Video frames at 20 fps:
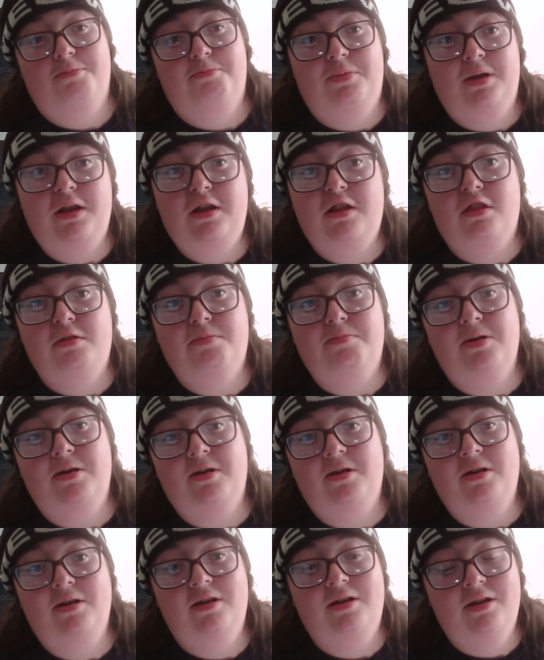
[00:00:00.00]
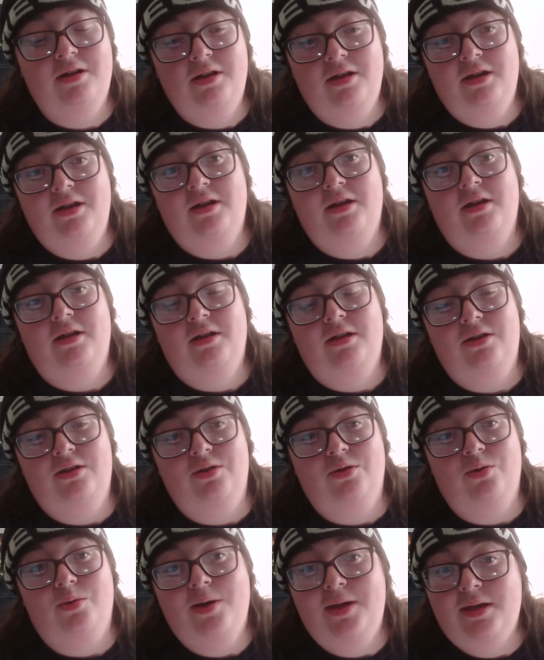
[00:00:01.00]
Pittsburgh,
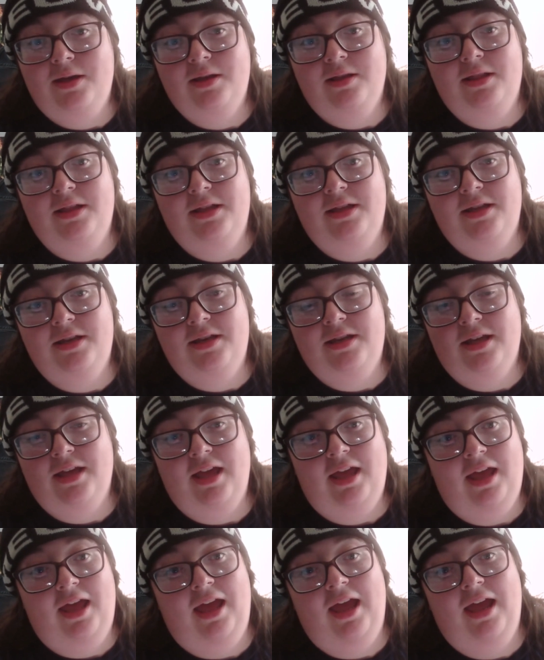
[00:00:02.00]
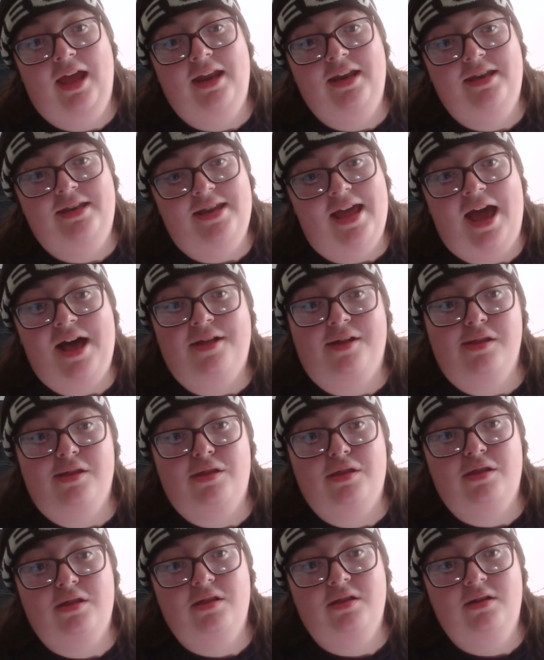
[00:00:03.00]
New England, and
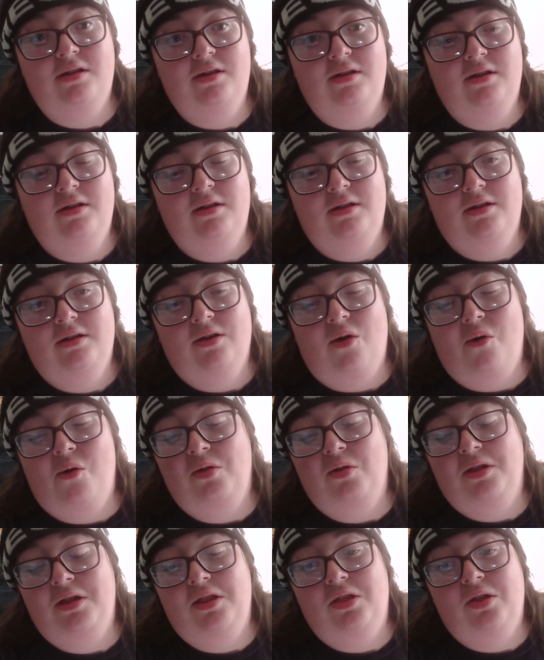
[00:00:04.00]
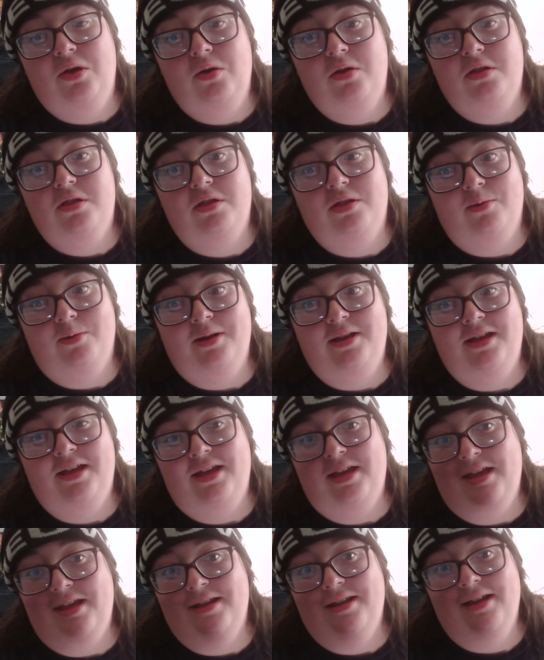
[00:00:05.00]
Dallas. Only those 3
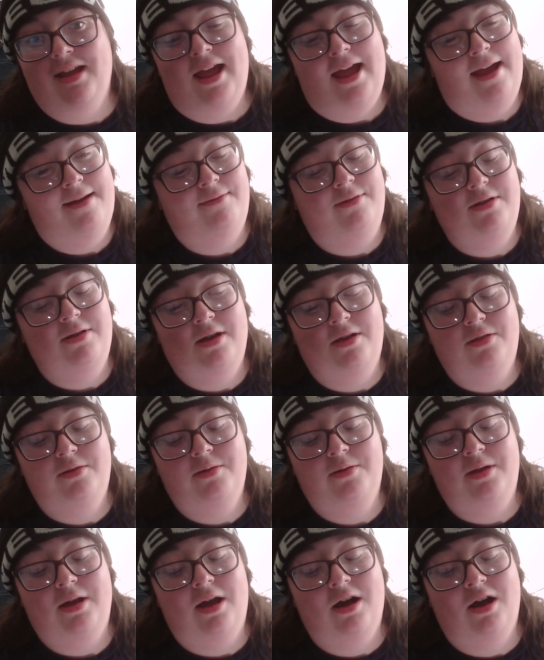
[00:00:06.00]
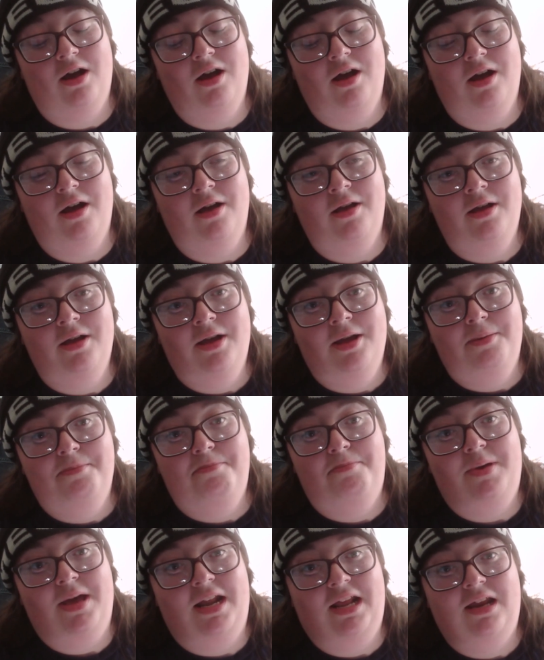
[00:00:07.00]
hit. Every other
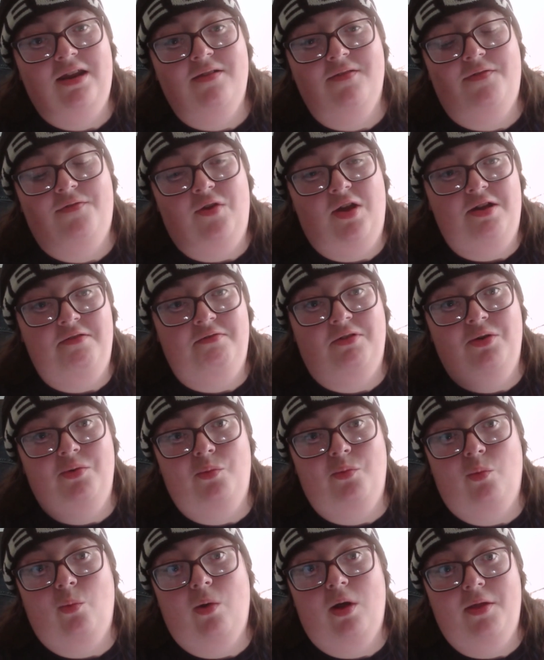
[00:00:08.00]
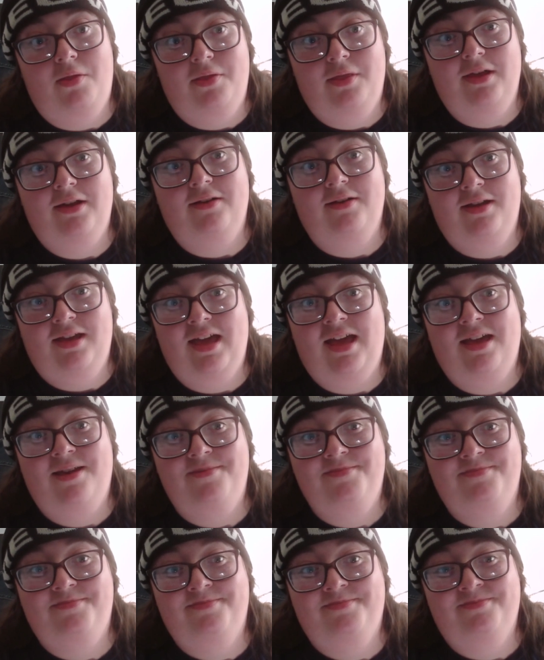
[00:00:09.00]
betting favorite won their
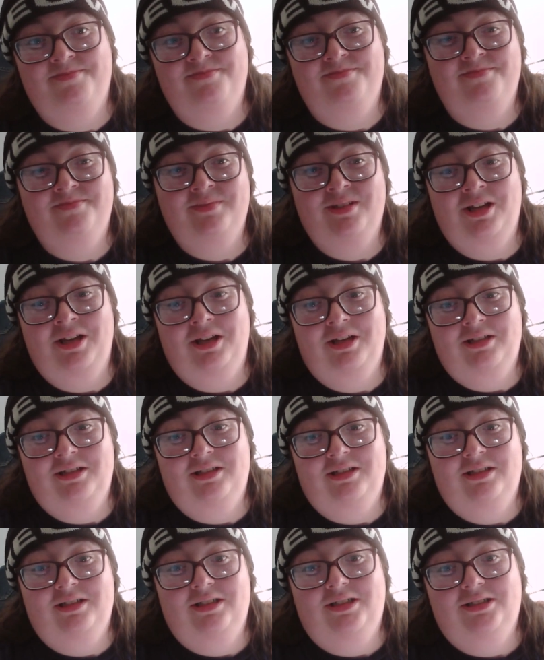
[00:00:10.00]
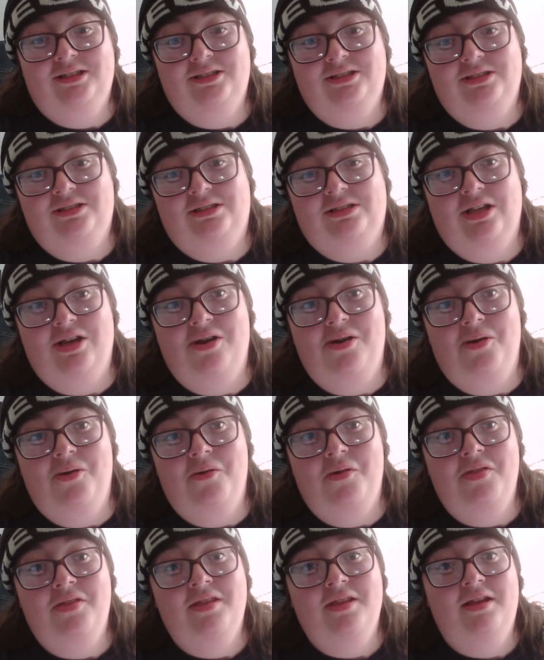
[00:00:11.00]
game. So,
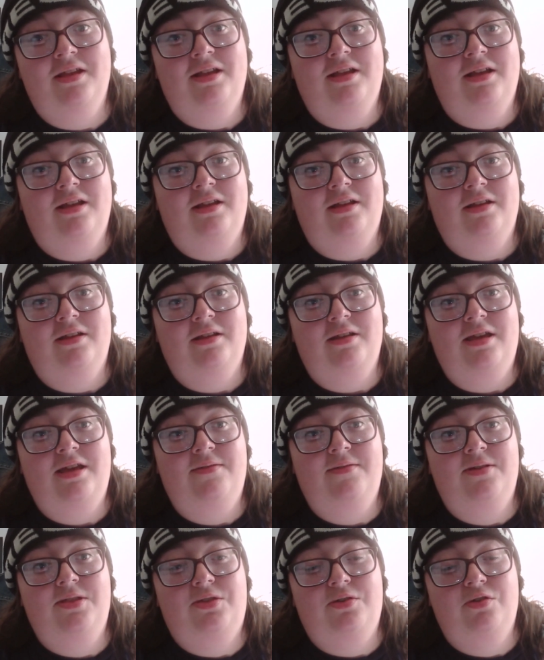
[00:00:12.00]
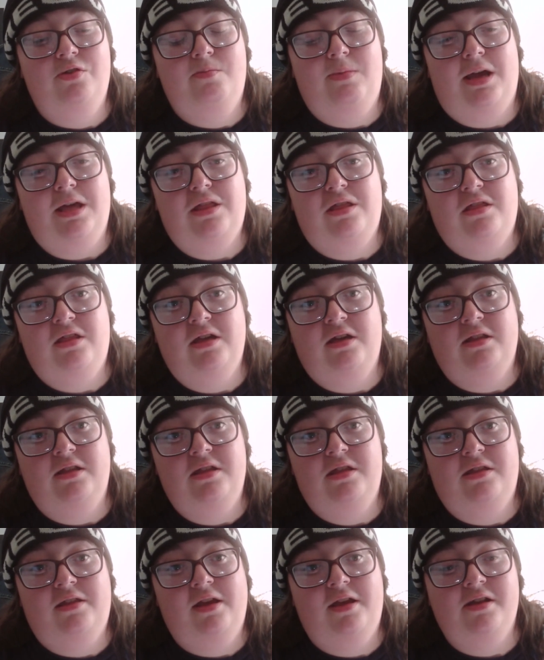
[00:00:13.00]
even through my sickly
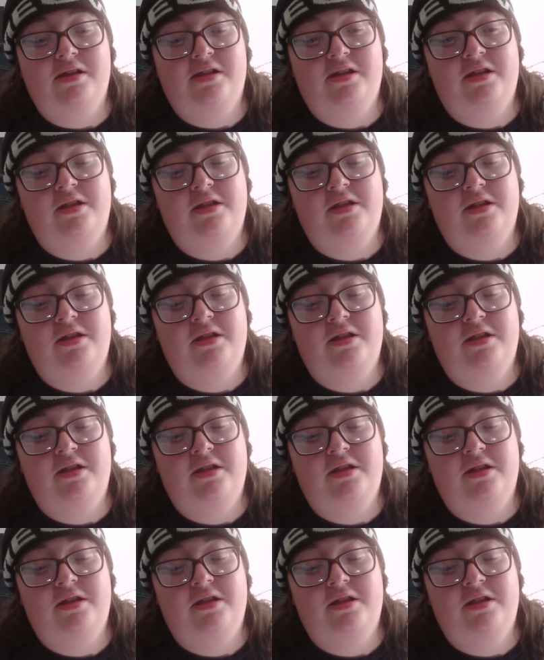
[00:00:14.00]
stature,